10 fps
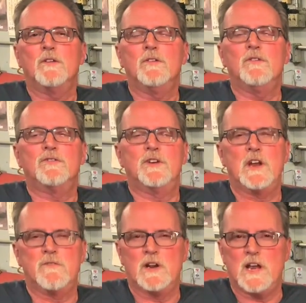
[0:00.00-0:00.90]
you should
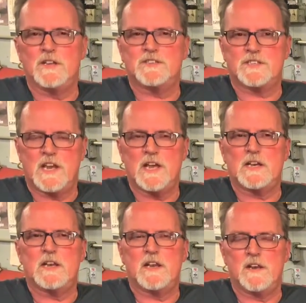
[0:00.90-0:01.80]
never let it set
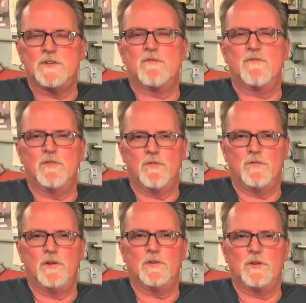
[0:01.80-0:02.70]
in your fuel
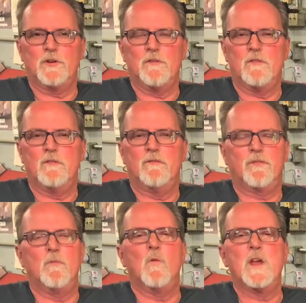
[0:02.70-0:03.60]
filter
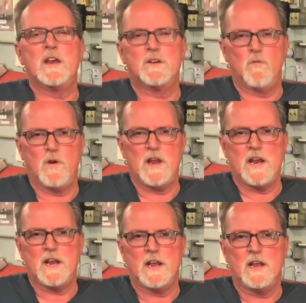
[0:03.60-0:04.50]
from week to week.
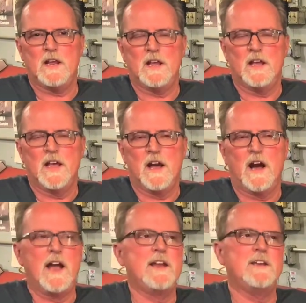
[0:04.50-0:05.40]

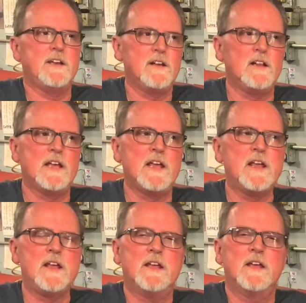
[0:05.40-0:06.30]
Ideally,
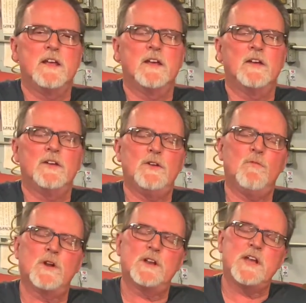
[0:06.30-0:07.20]
you'd
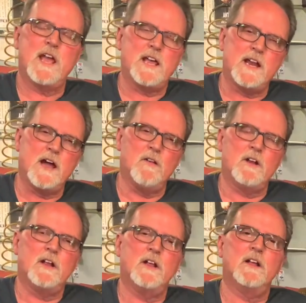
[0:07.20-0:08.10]
want to take it out
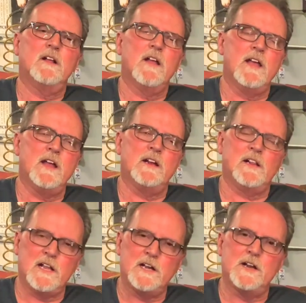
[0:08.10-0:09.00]
and
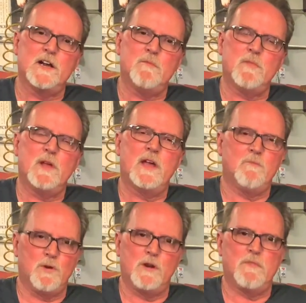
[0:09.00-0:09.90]
clean it up
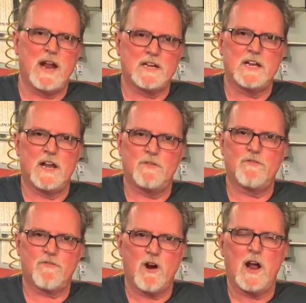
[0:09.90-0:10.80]
and put it back together
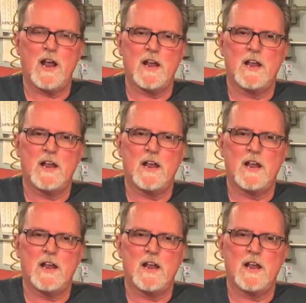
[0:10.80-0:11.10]
dry